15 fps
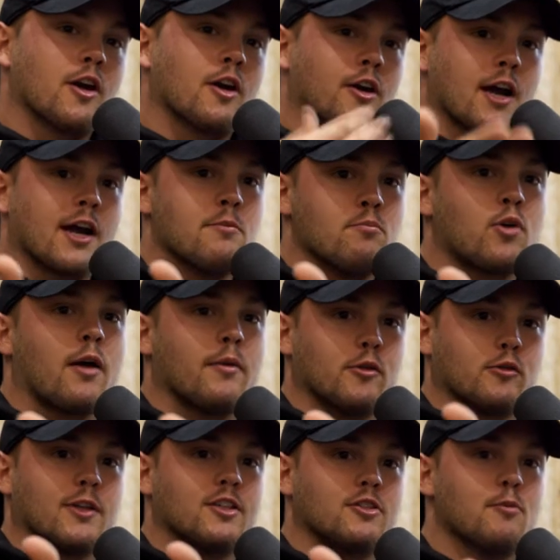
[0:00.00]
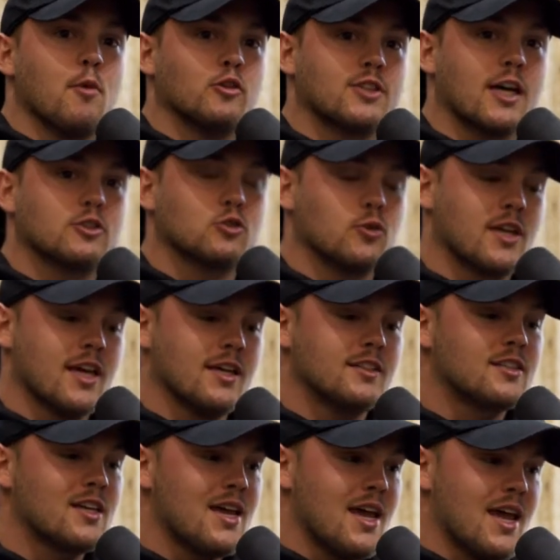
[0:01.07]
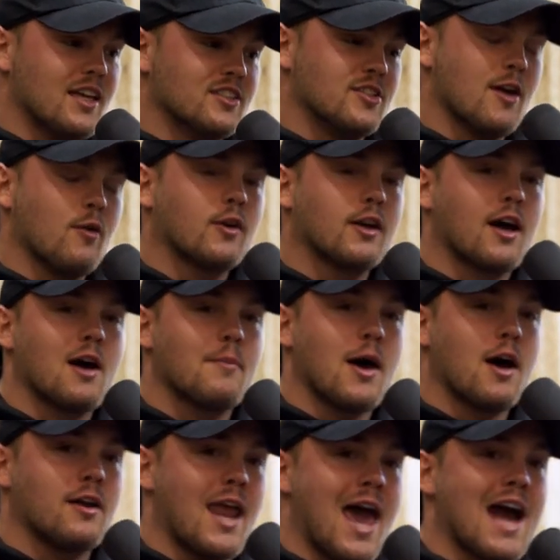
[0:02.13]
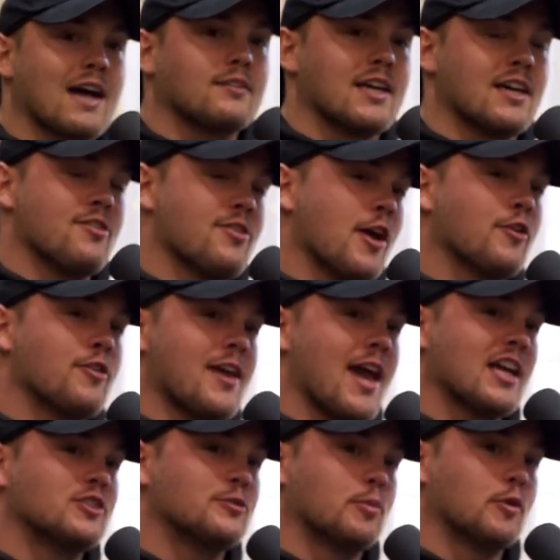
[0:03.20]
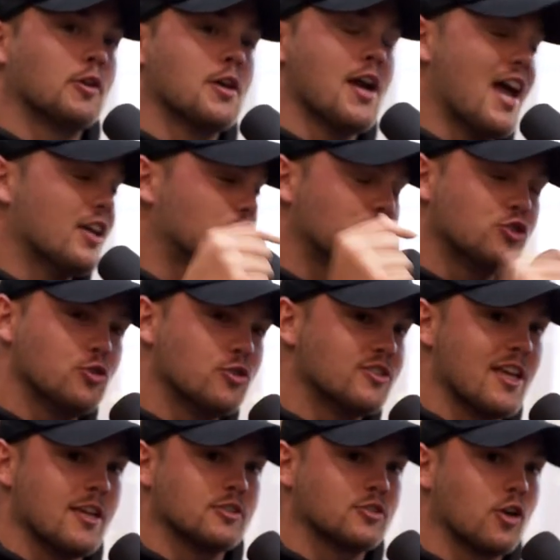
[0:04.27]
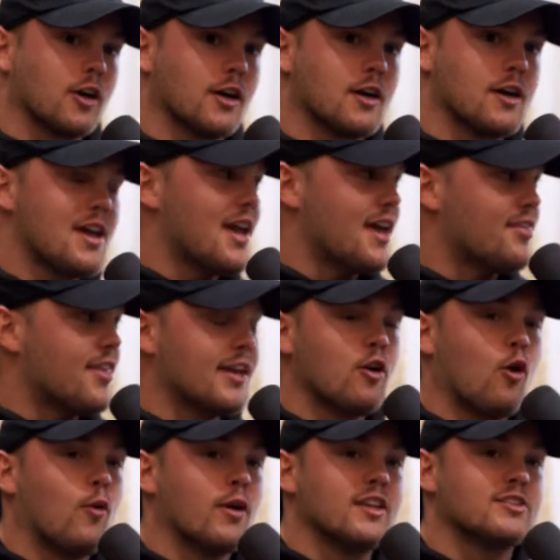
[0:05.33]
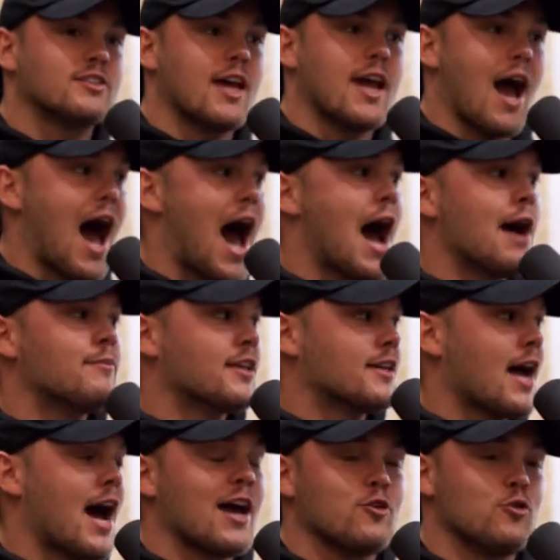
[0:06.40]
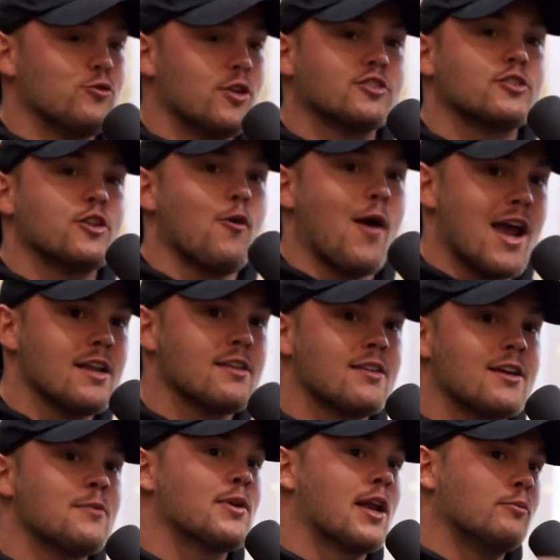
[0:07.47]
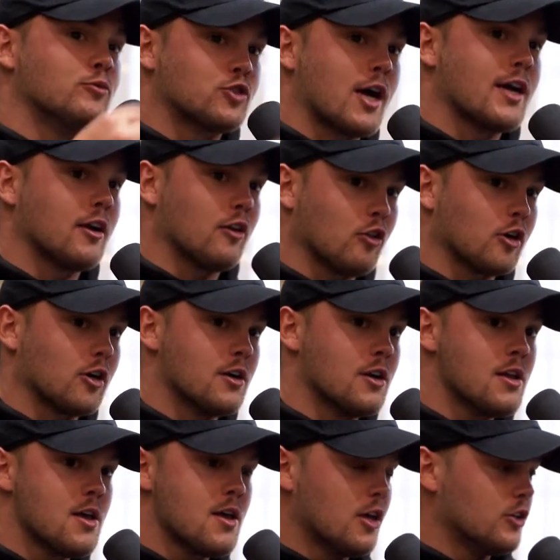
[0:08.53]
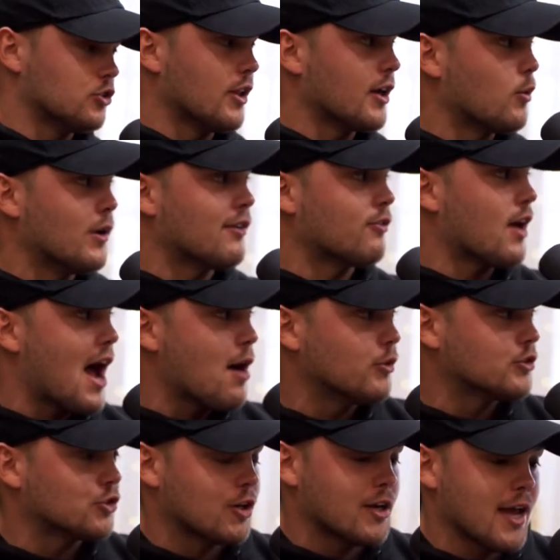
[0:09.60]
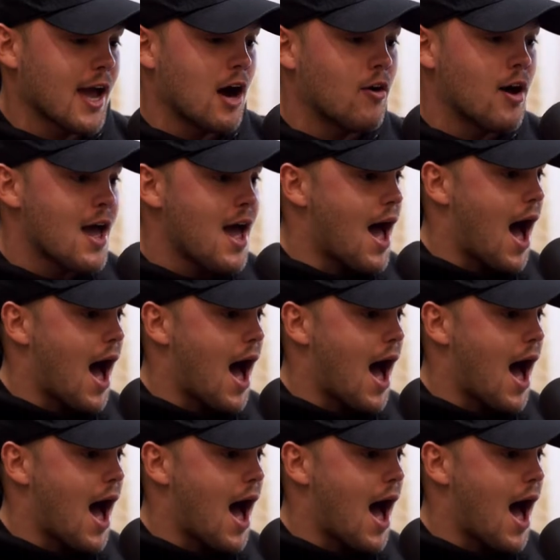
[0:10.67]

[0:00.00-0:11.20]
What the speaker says: younger, I can probably relate to most high school kids, is they want to come out and act like they're the expert as soon as they start. They don't want to say, I'm the guy who doesn't know anything, but I'm trying to learn. So like whenever I was starting out,